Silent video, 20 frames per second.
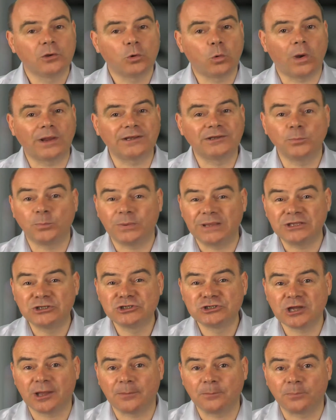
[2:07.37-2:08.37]
Quite a big
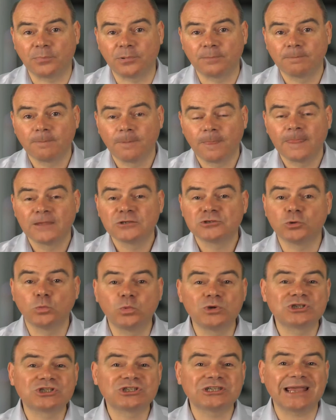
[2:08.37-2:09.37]
jump. So
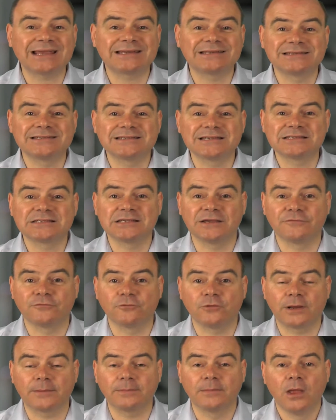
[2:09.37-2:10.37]
which sectors are
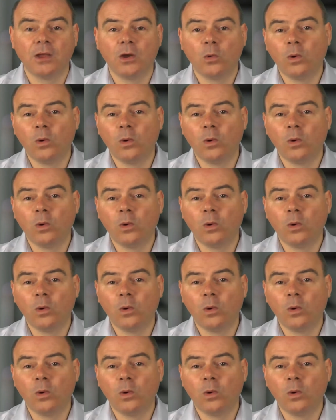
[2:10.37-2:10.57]
suffering?